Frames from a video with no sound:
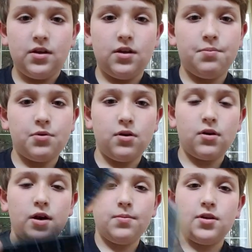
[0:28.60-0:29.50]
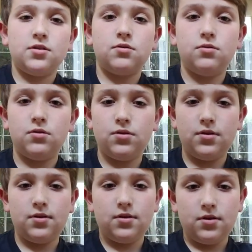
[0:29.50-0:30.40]
a programming school,
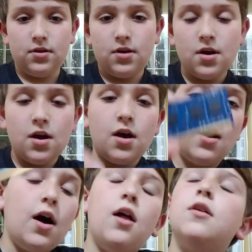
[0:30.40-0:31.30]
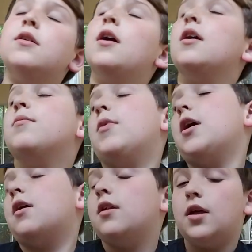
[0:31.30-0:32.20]
and I learned how to make
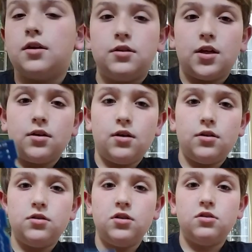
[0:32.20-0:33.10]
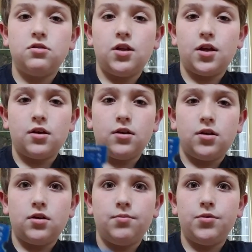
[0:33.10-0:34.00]
technology, so
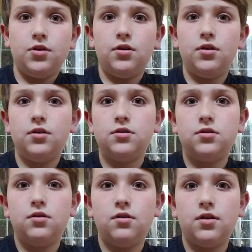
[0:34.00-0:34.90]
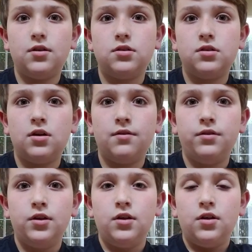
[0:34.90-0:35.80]
computers and all that stuff.
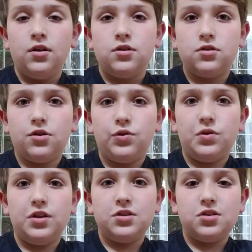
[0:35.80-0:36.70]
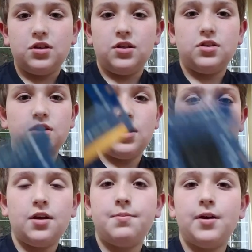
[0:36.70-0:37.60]
So this is an
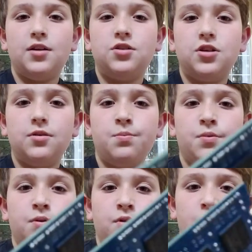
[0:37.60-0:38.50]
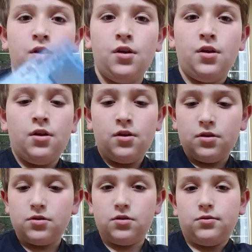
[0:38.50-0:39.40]
iPad chip.
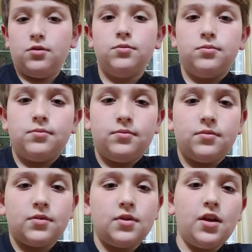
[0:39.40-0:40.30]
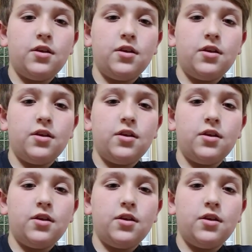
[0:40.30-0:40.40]
So they